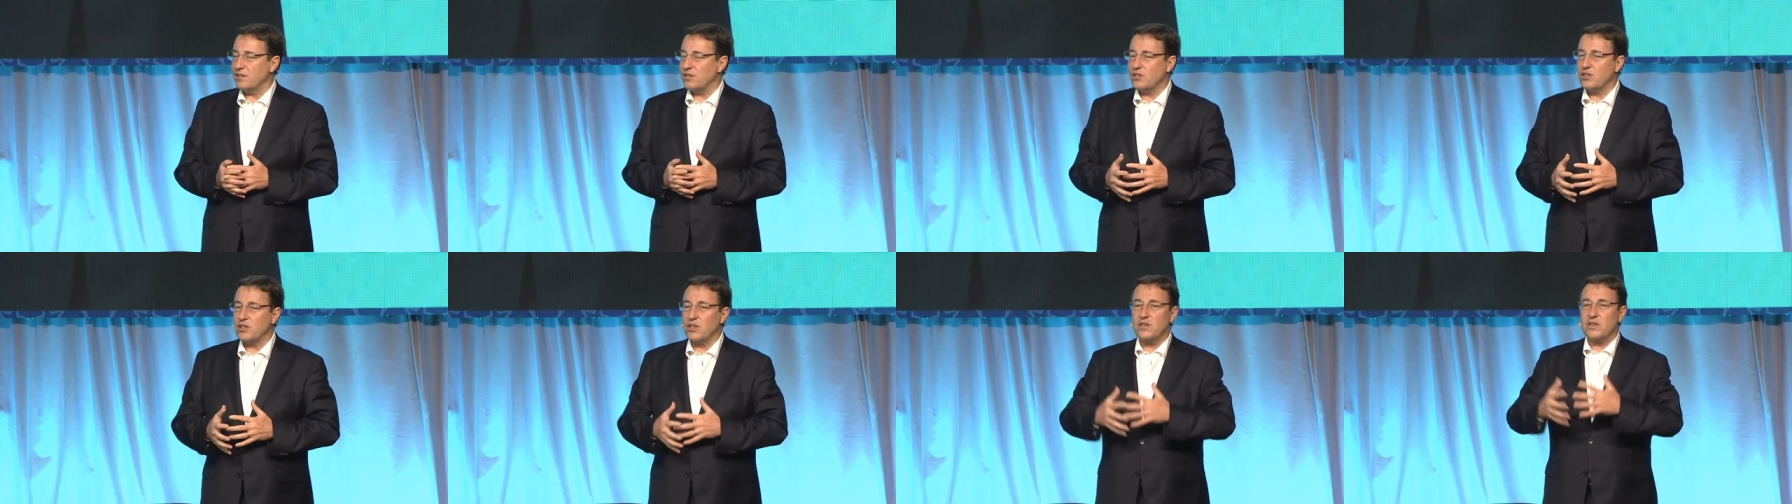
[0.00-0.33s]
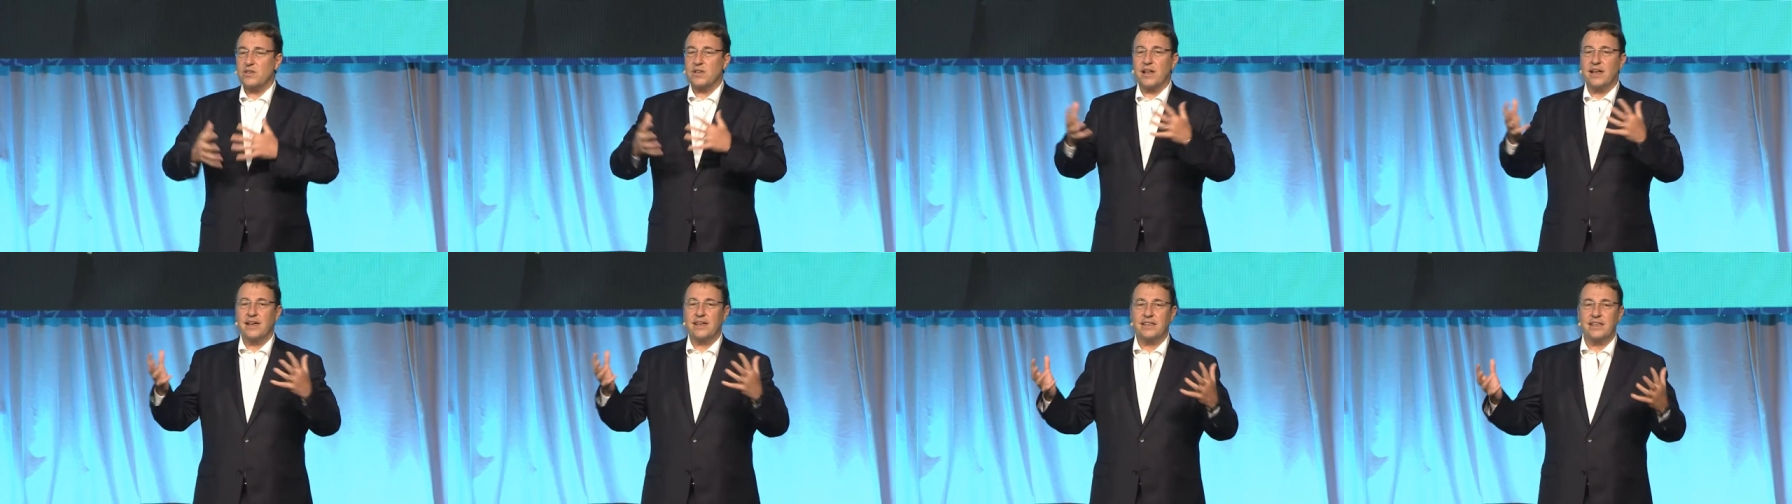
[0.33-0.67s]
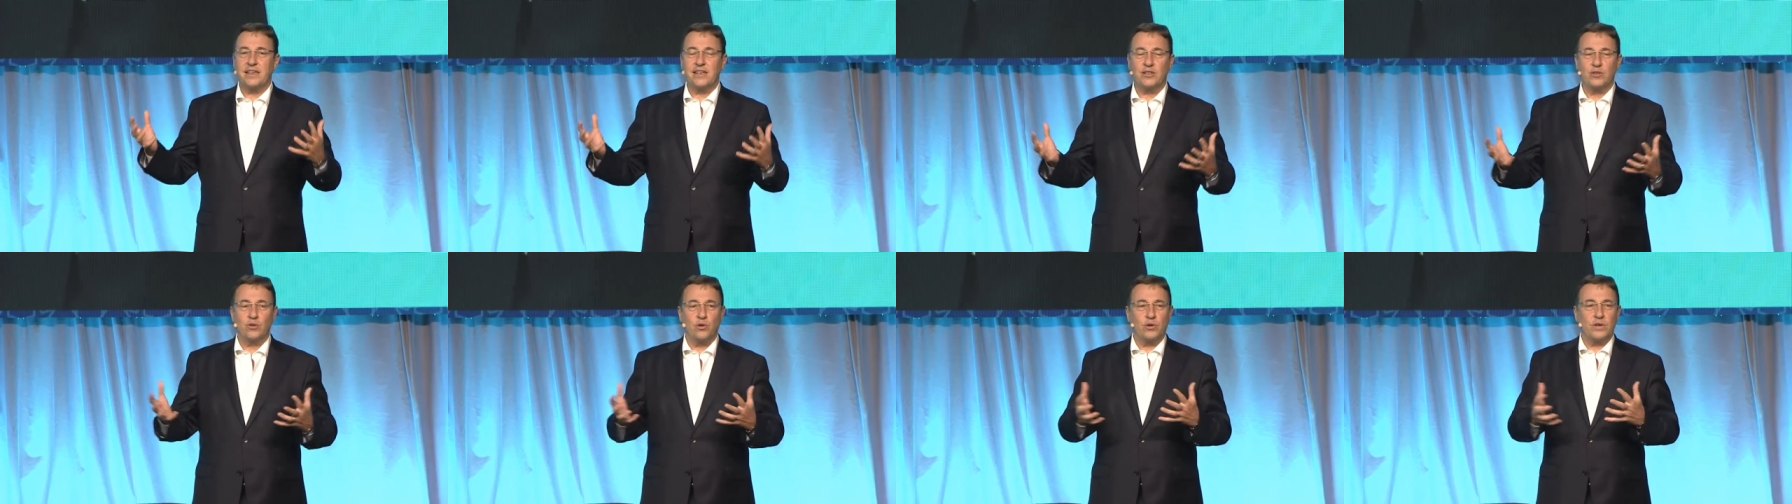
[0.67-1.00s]
just like
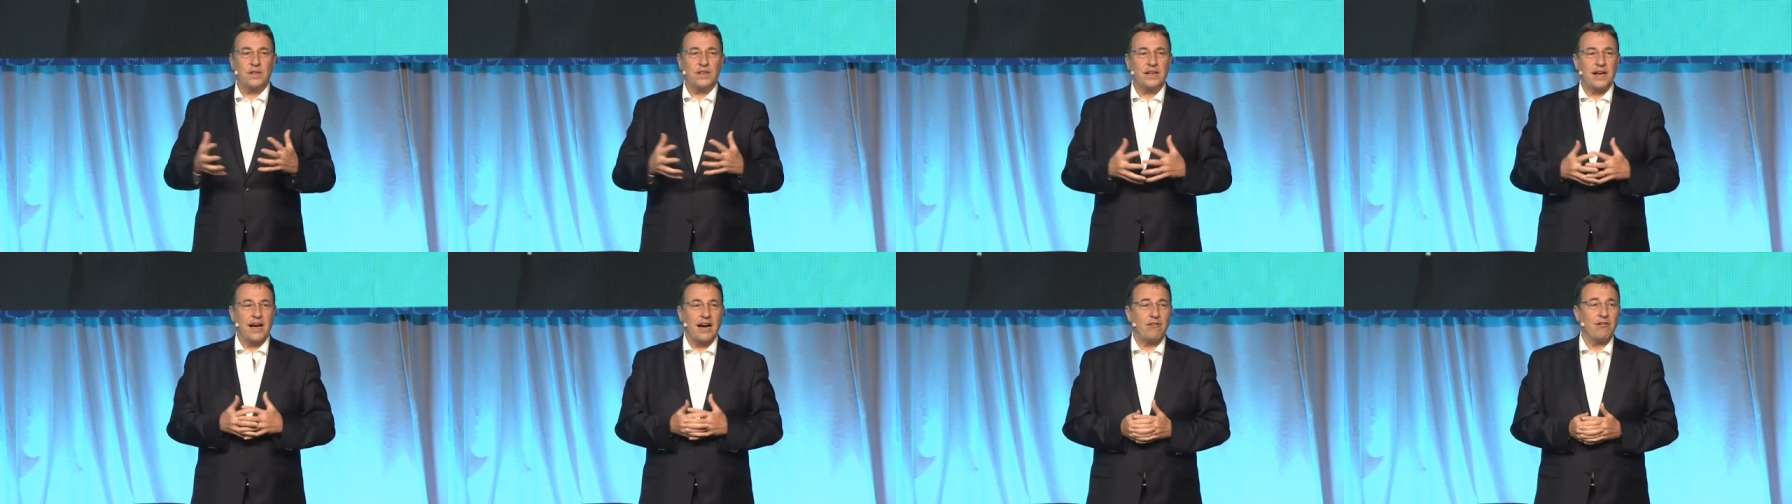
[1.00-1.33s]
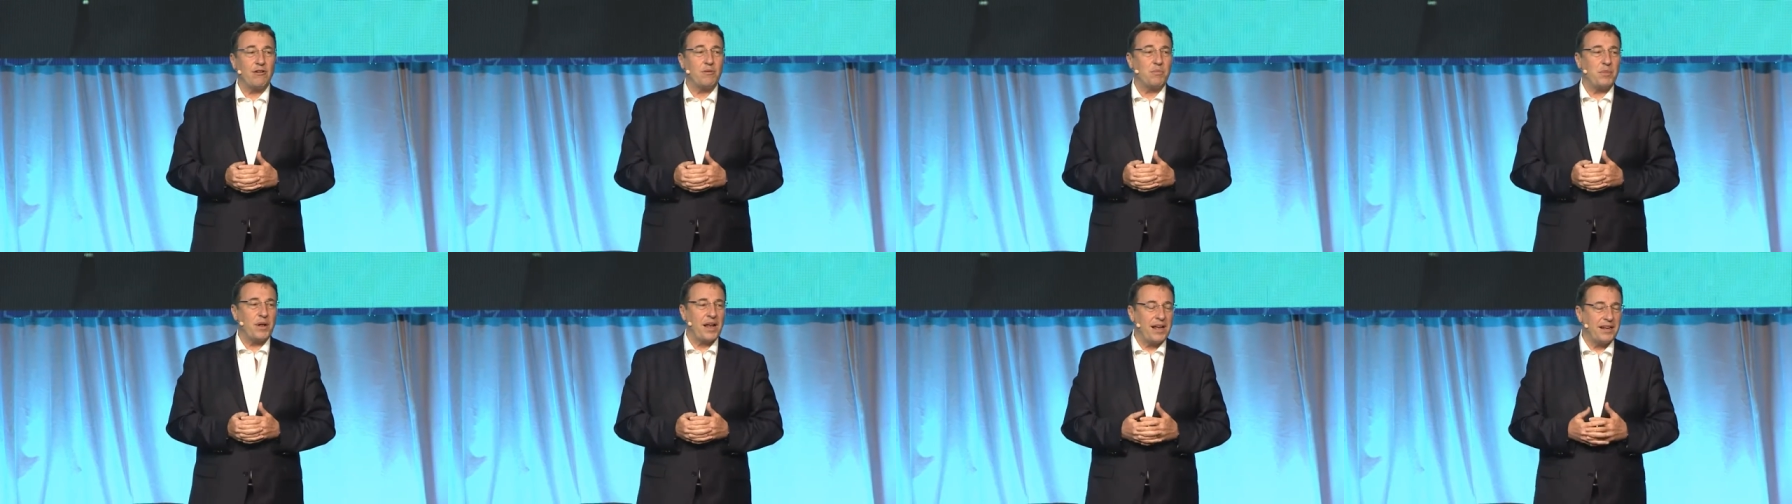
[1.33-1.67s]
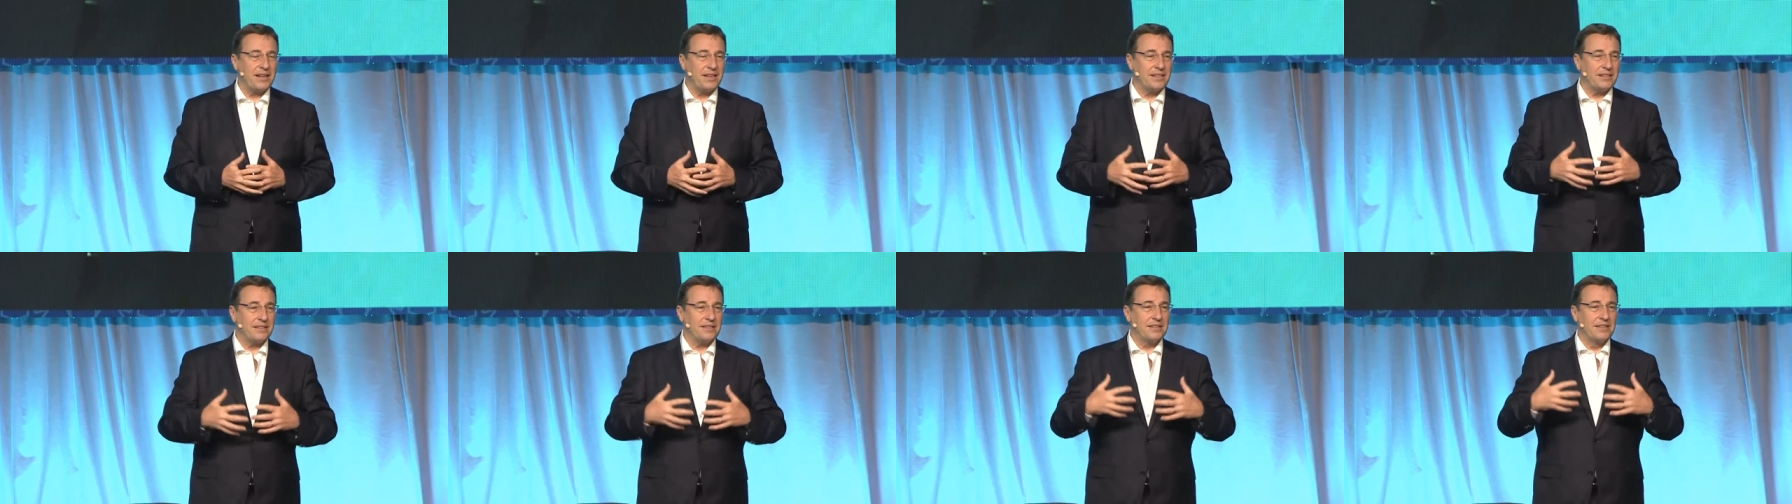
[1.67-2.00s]
ignoring our
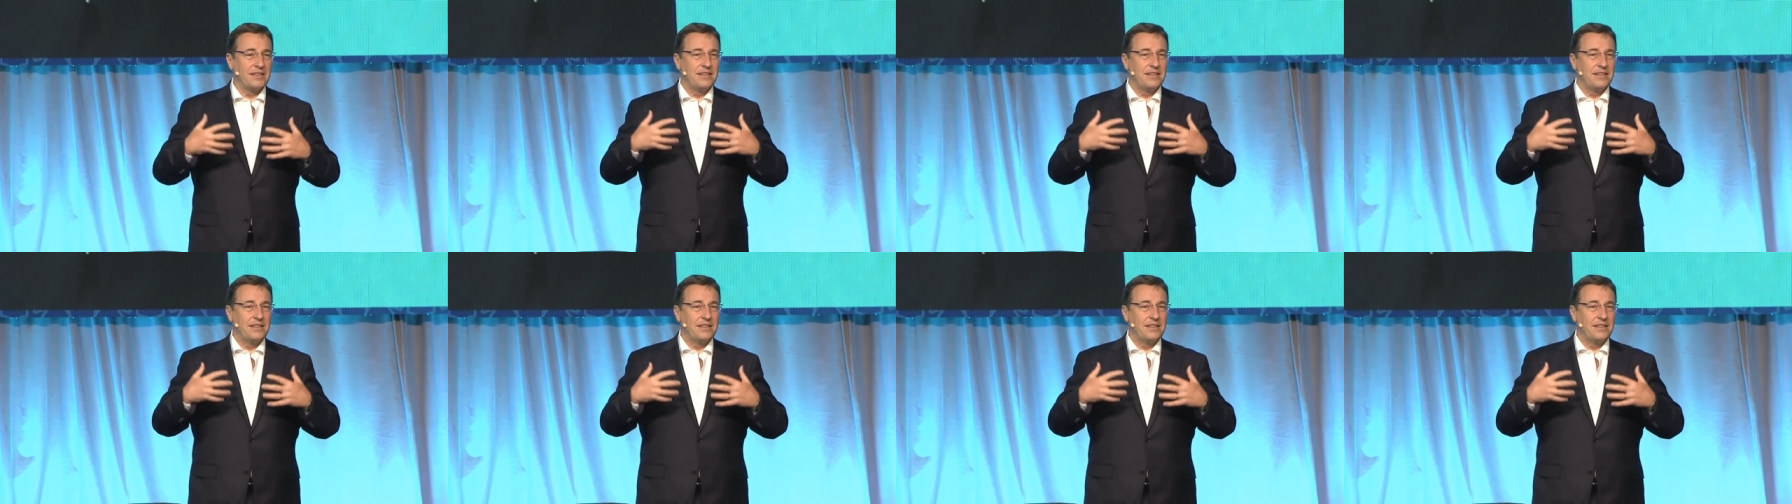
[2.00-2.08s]
planet,